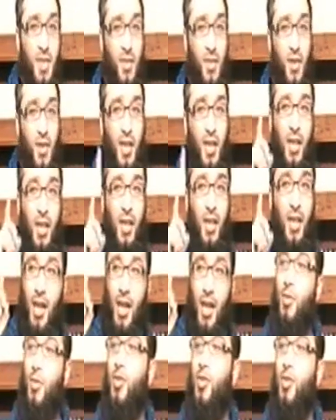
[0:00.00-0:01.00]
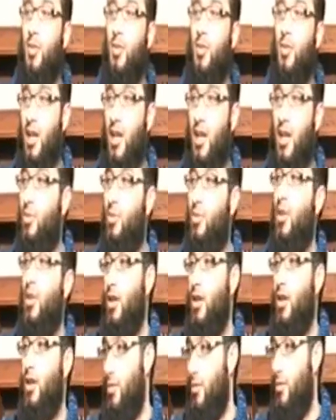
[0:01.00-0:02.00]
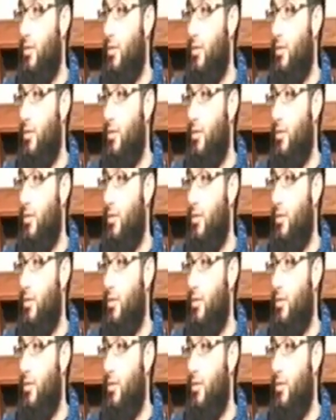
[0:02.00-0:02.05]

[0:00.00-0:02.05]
more specifically Ibn Taymiyyah, Ibn